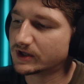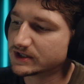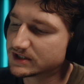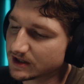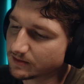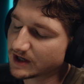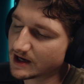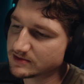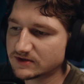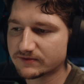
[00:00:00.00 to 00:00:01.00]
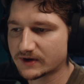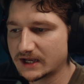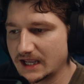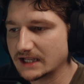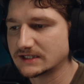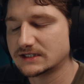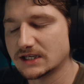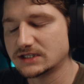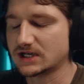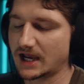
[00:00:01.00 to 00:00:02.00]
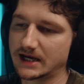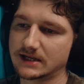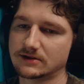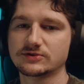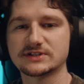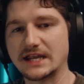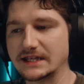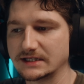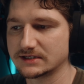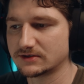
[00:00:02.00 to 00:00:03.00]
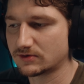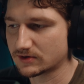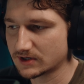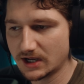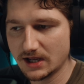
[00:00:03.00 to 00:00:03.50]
And sometimes you forget to check those settings, or